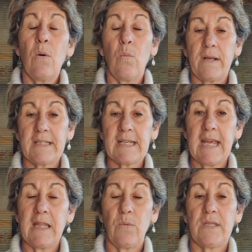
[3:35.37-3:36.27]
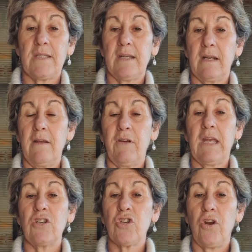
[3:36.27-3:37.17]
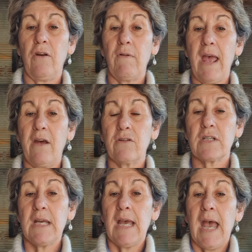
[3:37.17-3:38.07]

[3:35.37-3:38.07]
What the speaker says: Once again, there was a significant turnaround,